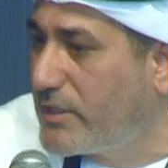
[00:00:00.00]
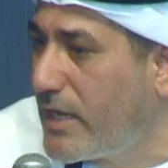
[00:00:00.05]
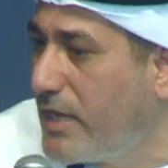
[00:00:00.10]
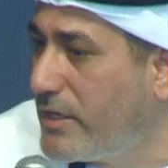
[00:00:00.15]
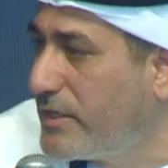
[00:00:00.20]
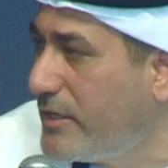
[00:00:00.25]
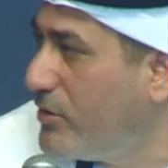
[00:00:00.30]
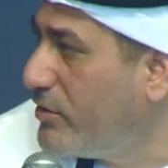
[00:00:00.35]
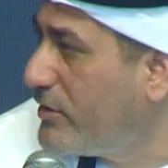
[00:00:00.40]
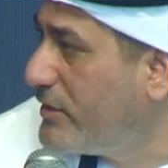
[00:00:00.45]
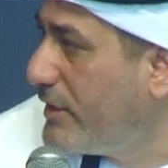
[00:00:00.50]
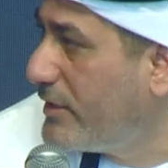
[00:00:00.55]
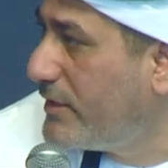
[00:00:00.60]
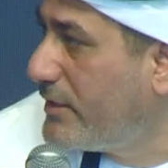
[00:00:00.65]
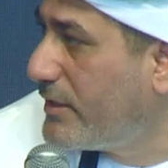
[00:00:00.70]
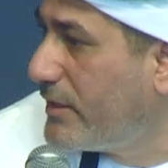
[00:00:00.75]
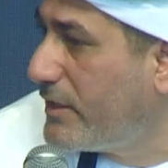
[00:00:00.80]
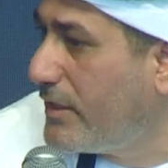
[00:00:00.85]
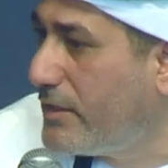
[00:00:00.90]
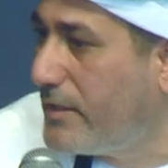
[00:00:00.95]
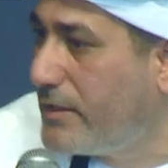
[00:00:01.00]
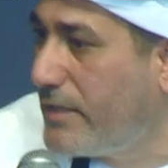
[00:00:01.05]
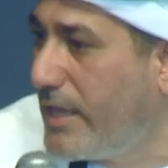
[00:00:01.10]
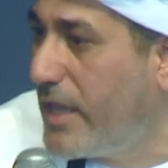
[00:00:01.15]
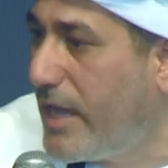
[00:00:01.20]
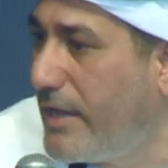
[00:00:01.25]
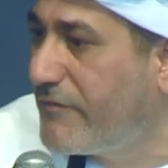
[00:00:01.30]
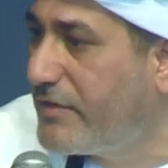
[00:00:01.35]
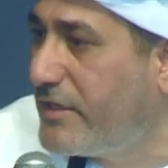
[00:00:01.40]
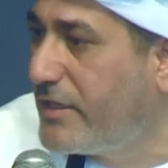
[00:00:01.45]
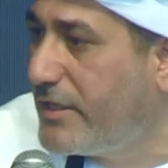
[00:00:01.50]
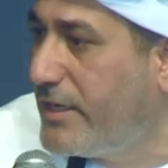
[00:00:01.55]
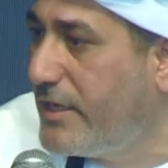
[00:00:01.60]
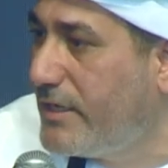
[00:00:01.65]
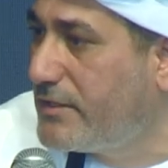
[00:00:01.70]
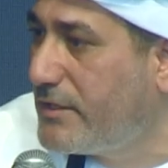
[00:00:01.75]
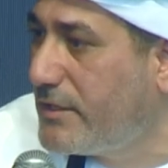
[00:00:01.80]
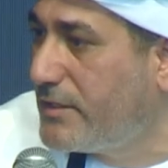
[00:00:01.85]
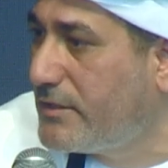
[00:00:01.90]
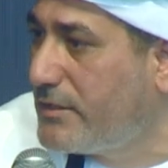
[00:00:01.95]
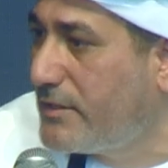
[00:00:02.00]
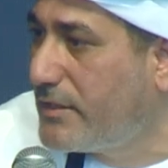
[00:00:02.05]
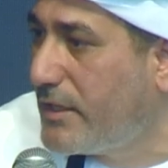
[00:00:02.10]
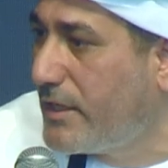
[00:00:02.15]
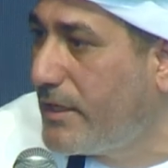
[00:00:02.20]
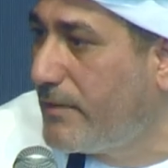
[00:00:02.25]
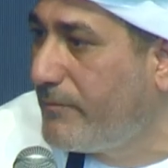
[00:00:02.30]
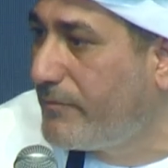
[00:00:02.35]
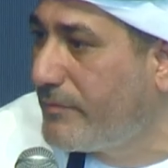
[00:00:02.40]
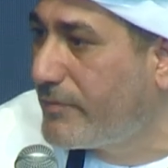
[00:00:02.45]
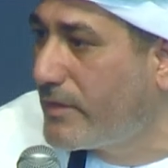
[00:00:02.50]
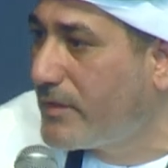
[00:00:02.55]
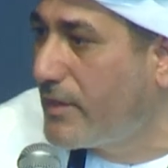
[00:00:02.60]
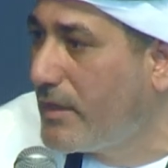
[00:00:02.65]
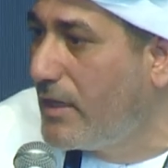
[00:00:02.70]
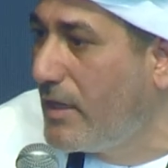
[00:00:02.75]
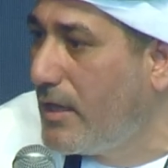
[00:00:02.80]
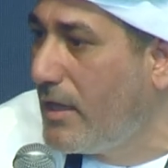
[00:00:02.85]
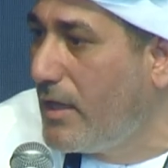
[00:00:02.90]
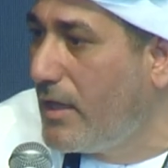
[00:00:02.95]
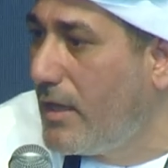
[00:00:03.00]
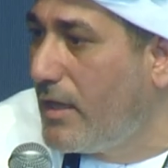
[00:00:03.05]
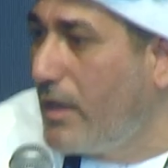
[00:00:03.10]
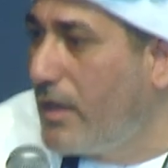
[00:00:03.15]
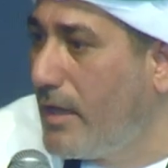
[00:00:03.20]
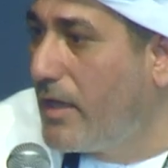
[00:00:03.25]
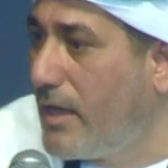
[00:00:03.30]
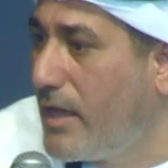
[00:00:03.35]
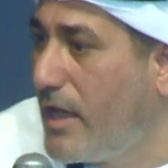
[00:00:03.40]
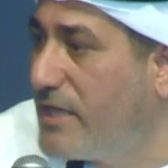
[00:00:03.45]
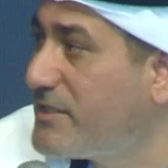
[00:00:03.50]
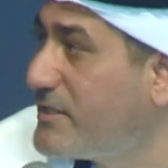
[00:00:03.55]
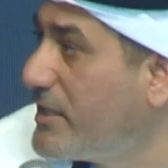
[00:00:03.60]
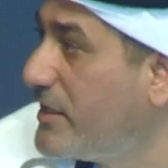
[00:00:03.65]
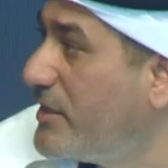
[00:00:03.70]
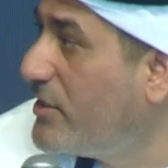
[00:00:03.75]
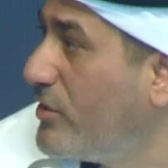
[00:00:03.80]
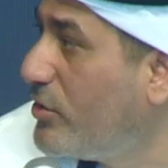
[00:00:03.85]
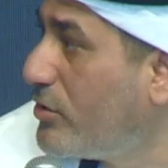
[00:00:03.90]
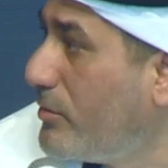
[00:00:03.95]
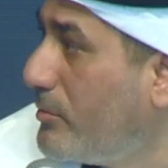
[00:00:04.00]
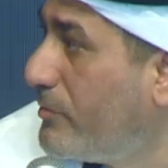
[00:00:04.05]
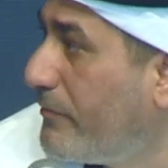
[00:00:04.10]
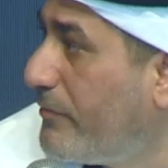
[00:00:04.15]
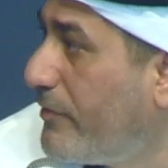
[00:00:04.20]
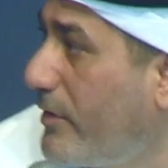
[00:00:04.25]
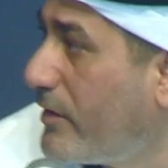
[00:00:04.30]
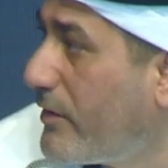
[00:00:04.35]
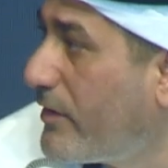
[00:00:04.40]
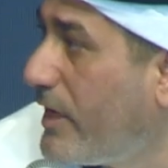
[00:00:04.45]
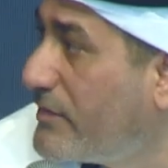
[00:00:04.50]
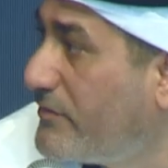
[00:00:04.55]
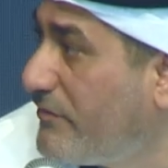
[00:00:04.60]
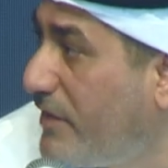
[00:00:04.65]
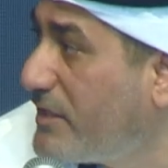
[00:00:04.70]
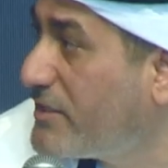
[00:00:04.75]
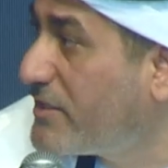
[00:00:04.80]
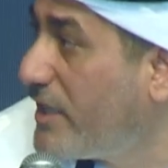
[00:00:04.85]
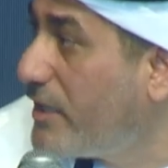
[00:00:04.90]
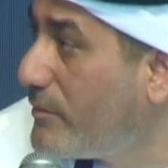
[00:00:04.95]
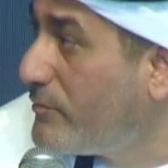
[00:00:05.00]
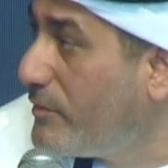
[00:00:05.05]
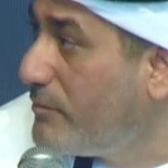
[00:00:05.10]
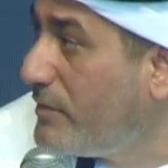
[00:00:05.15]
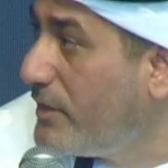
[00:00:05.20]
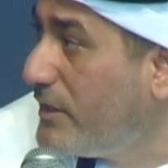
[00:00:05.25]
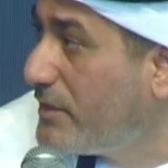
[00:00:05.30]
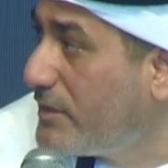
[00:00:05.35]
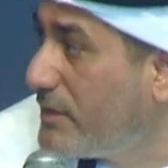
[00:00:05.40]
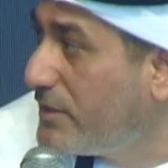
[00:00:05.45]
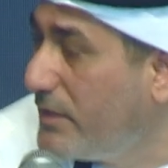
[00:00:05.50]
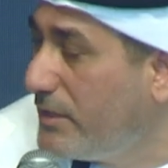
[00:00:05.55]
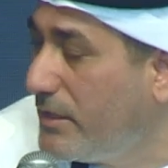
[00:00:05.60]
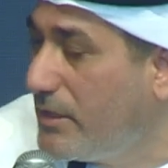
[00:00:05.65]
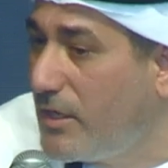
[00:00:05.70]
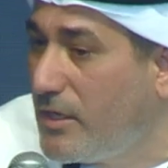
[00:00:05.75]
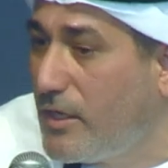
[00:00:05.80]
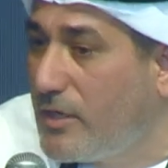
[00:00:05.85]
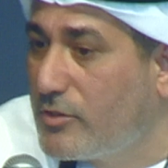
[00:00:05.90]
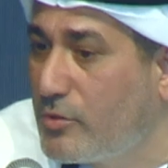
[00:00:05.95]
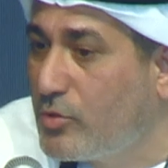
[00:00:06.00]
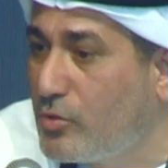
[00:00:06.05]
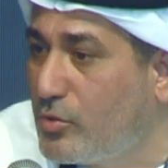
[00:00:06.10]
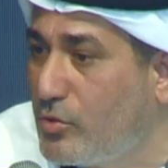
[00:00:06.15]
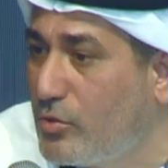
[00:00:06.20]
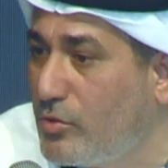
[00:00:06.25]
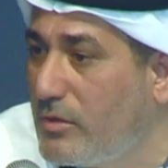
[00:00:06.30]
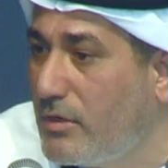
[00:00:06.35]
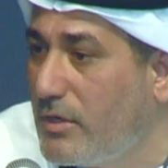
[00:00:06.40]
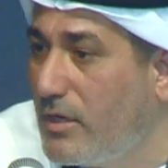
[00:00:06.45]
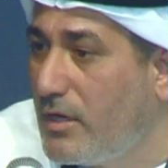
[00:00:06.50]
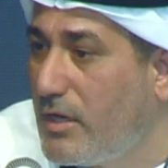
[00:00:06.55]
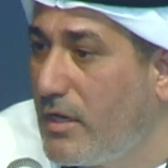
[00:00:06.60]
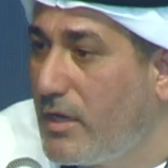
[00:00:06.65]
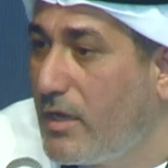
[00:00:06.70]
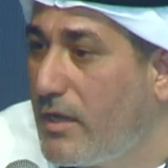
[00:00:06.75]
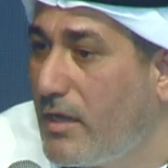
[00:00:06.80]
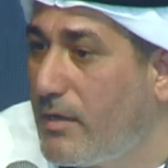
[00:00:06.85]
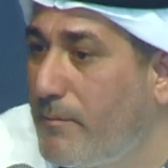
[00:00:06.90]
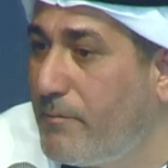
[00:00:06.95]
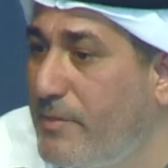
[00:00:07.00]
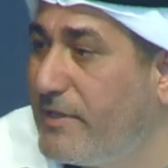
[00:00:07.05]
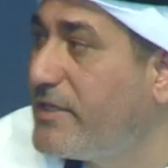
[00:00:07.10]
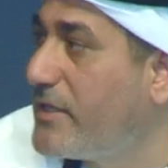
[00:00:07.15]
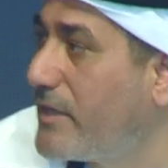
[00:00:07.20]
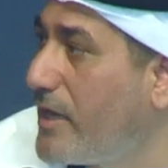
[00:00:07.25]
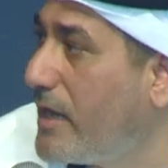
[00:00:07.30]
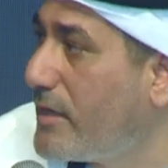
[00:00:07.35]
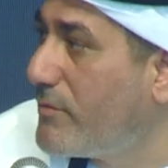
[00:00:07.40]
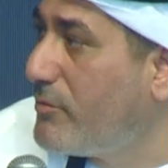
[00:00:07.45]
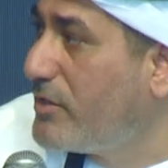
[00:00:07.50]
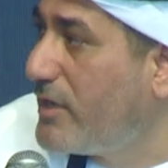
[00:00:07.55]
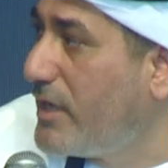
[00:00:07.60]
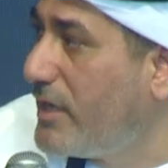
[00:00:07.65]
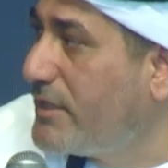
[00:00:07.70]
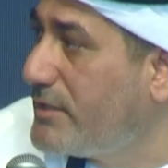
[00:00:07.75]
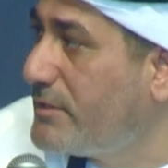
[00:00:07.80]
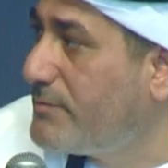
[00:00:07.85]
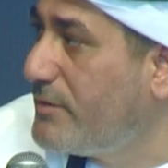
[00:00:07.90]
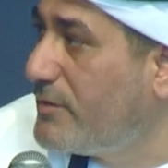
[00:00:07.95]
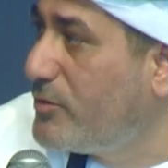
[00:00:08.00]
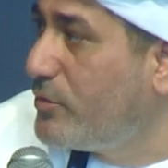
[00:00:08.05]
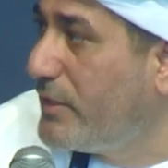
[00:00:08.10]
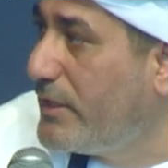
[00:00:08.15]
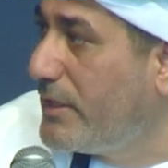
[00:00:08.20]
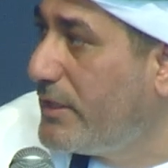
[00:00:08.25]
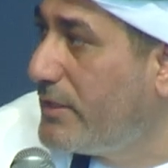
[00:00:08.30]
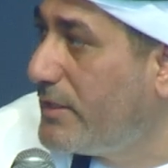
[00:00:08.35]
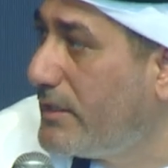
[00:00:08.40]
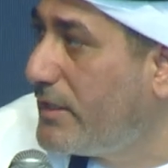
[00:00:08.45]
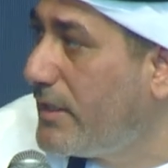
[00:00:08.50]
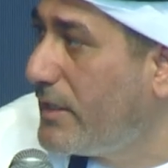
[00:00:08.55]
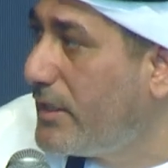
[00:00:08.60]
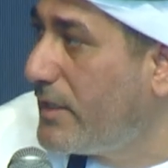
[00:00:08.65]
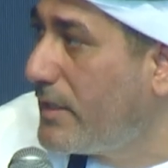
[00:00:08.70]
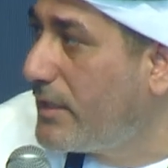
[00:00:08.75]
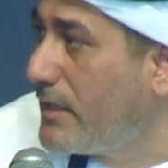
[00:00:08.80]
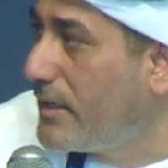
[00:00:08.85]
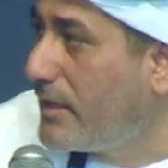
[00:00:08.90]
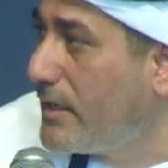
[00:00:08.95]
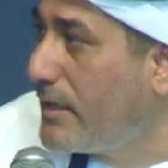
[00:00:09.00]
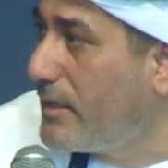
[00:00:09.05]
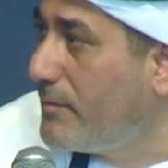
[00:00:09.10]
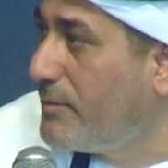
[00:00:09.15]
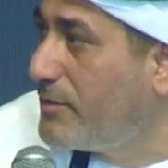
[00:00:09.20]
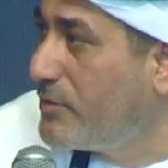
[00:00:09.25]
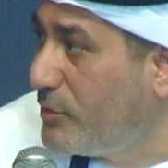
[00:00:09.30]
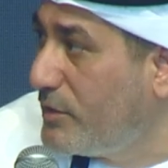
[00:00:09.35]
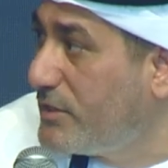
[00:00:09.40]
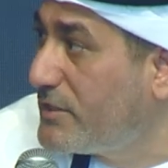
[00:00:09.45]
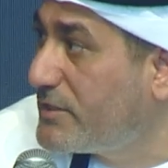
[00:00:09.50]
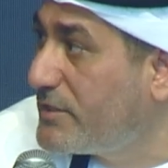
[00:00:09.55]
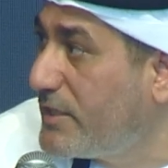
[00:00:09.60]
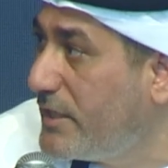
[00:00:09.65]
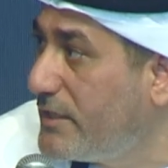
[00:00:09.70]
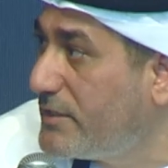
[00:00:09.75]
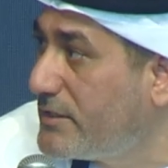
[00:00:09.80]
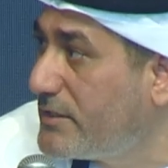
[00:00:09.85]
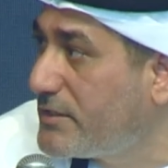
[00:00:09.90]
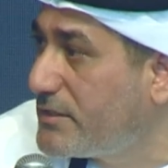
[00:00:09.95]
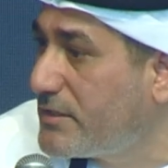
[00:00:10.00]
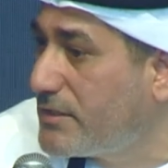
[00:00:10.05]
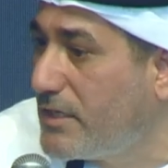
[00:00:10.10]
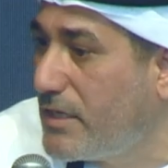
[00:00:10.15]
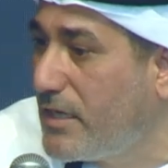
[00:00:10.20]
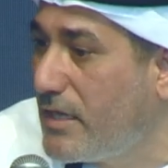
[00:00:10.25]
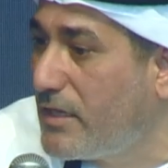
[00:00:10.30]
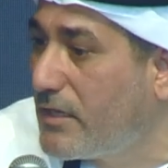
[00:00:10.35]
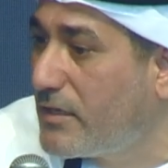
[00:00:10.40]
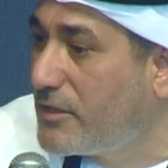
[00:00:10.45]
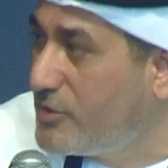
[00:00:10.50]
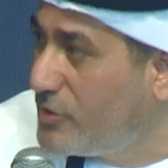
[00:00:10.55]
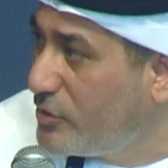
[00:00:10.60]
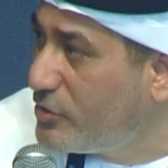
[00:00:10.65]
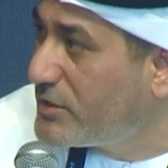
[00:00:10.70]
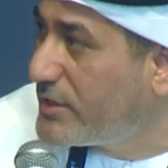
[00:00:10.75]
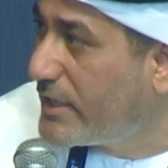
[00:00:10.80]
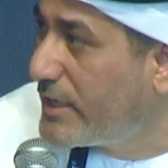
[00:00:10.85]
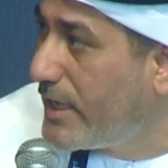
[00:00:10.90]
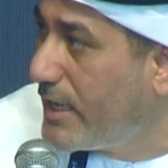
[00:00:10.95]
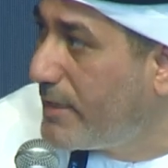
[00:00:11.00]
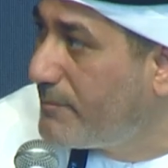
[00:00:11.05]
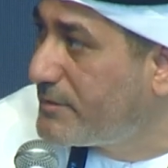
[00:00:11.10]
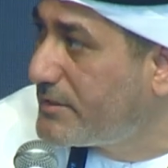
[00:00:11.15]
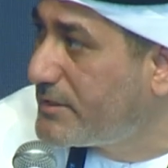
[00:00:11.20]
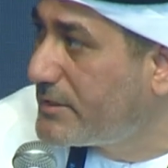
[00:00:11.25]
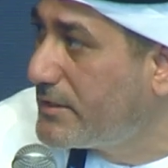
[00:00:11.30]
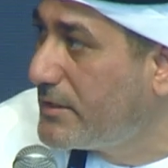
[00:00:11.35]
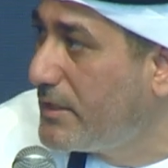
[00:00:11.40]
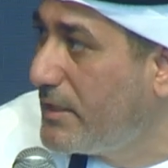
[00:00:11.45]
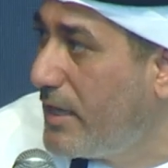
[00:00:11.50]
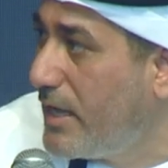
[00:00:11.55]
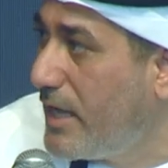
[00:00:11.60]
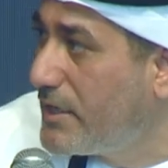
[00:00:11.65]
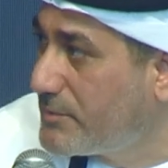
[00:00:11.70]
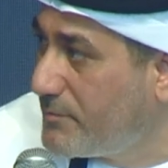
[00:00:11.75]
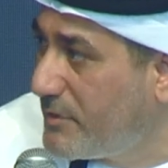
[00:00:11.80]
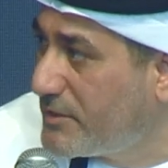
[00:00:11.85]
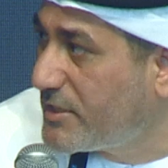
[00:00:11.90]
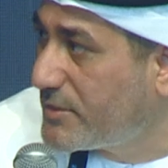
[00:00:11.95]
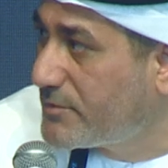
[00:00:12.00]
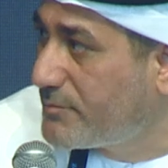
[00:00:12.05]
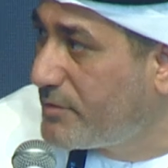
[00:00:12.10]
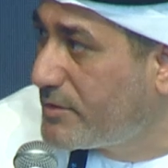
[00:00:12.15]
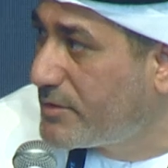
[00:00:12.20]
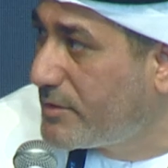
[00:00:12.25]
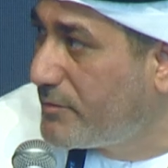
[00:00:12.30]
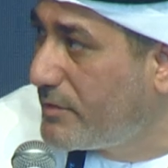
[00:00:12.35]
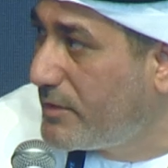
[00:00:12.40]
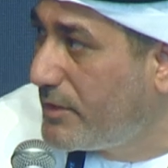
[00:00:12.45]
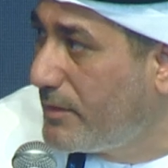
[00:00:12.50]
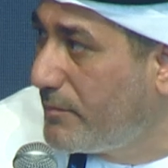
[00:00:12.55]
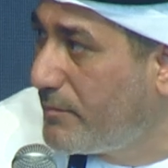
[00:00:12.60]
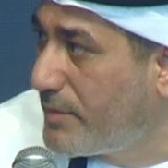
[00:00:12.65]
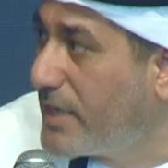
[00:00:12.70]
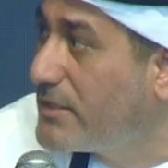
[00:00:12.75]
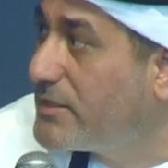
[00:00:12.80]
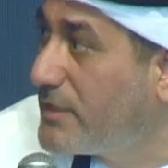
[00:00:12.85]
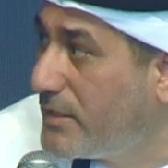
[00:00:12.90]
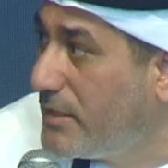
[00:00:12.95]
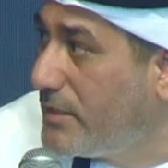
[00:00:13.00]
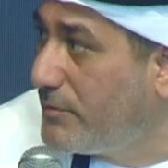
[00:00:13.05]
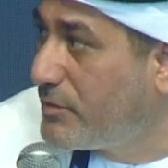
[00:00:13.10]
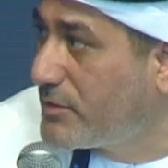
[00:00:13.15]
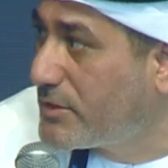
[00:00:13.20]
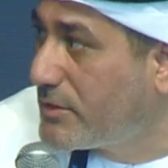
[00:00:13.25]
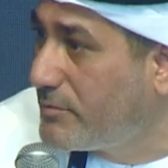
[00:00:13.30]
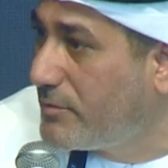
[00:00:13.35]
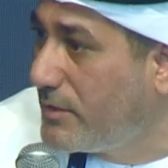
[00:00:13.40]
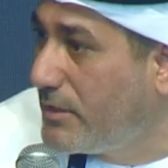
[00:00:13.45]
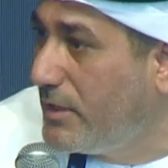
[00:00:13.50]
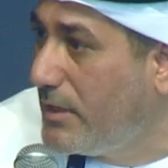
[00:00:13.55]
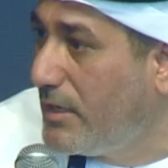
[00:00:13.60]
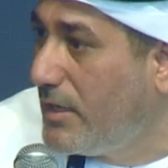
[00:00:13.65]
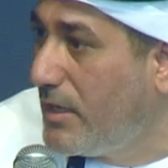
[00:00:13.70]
Aqeel did, they have created a study group for advanced air mobility to better harmonize between states, reduce the gaps as much as possible, practically possible.